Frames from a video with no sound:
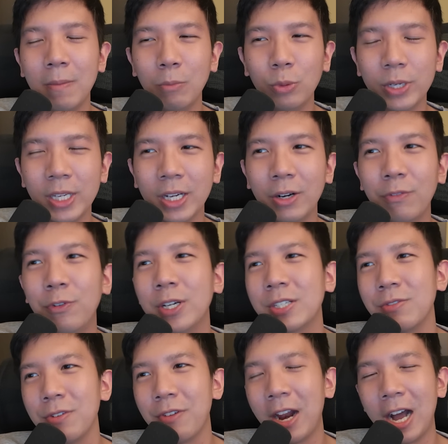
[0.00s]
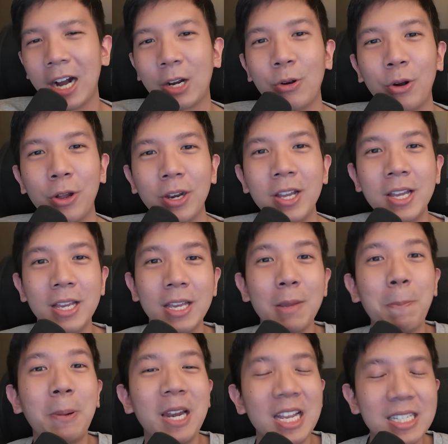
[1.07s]
Boothill, first rerun Akirion,
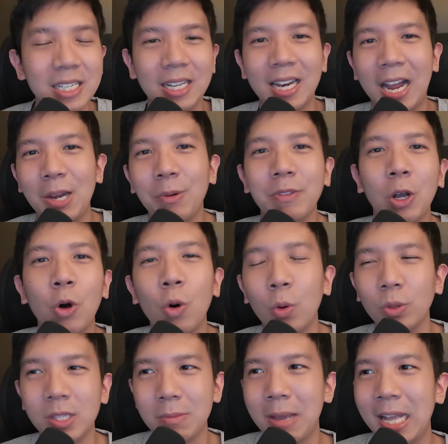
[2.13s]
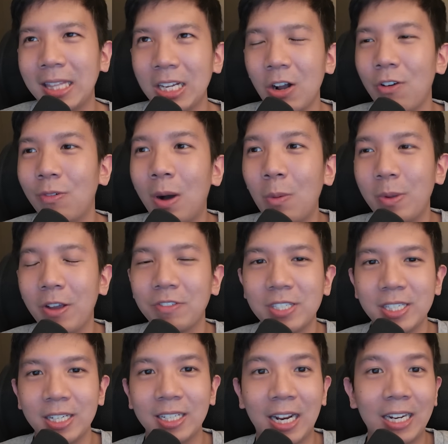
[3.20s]
it plays in line with the whole thematic of what we have
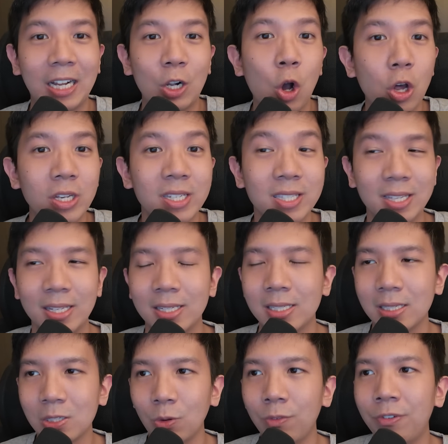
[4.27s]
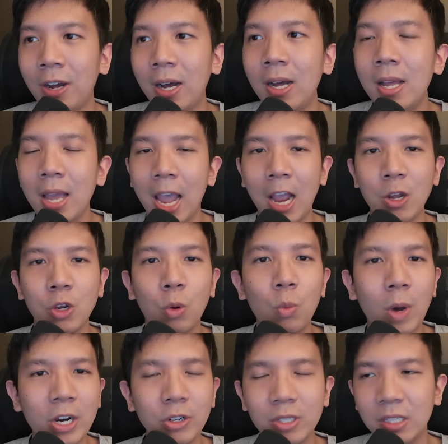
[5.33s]
seen, like the constants so far, and don't
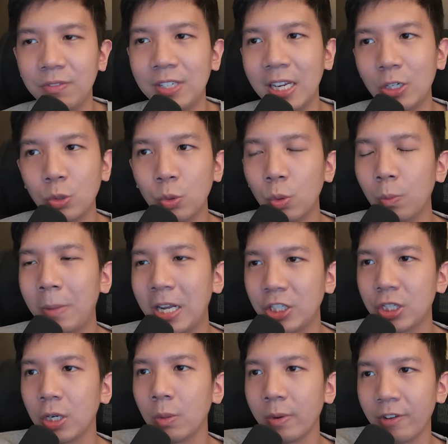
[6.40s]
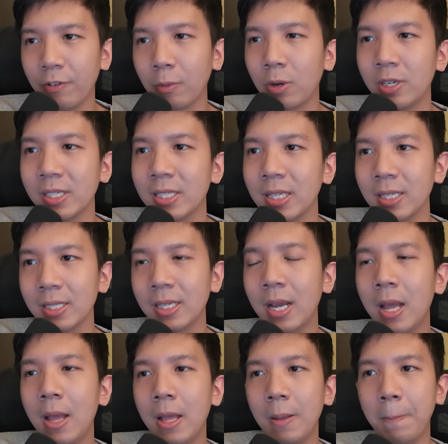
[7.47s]
want to deviate too much away from constants.
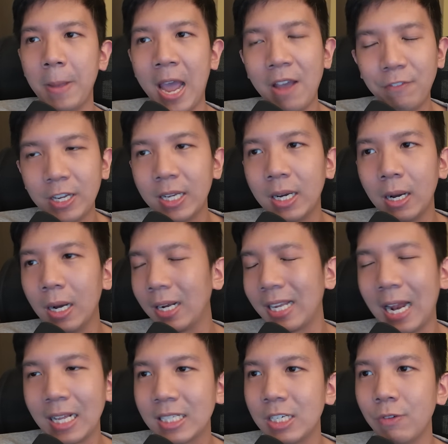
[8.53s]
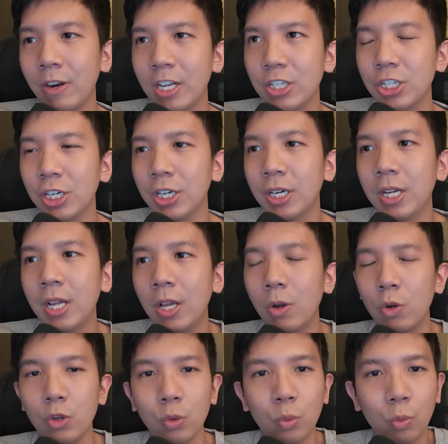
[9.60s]
Having a Galaxy Ranger,
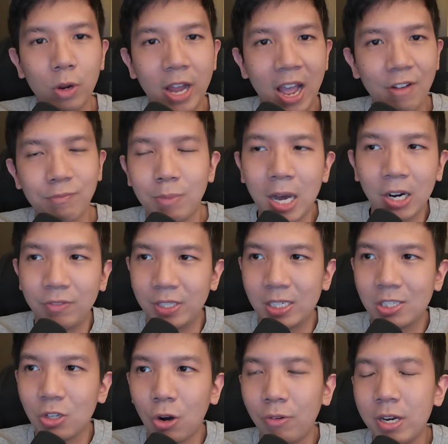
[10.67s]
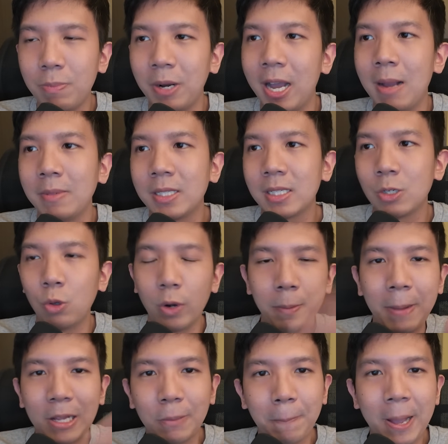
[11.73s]
you would have part of the story perhaps
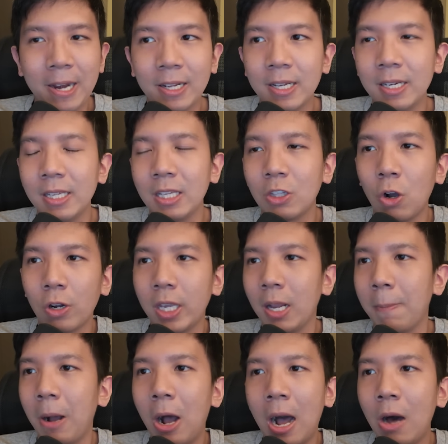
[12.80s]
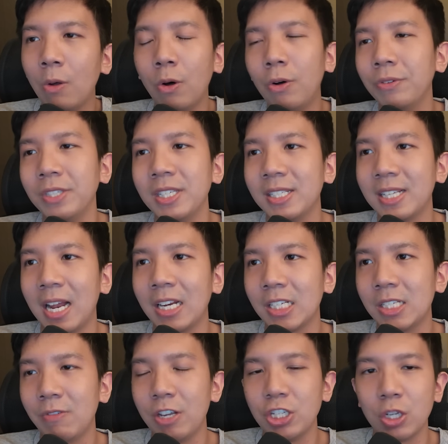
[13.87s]
going back to Panicani, talking about how all these
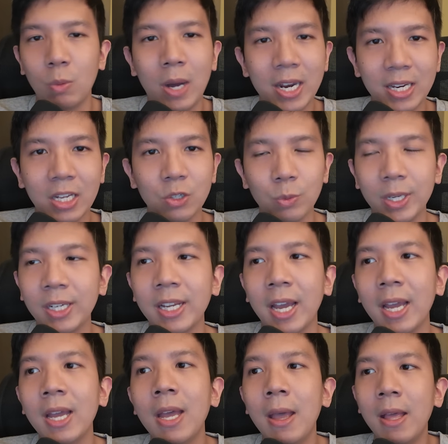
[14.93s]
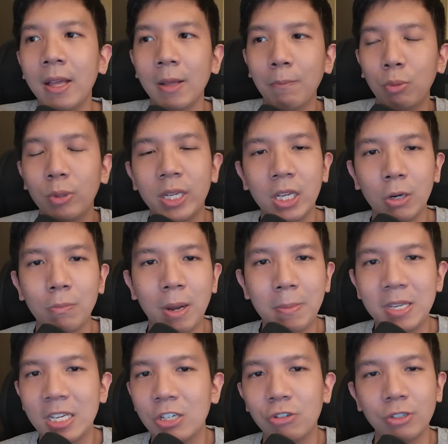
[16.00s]
Galaxy Ranger, what they're doing there. Boothill might
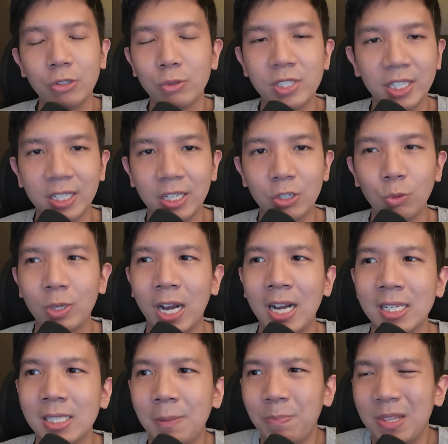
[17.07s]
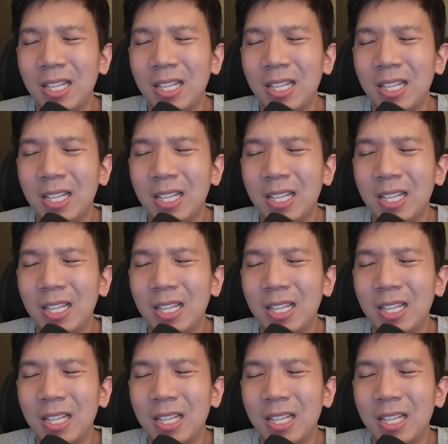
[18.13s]
be introducing the new cast.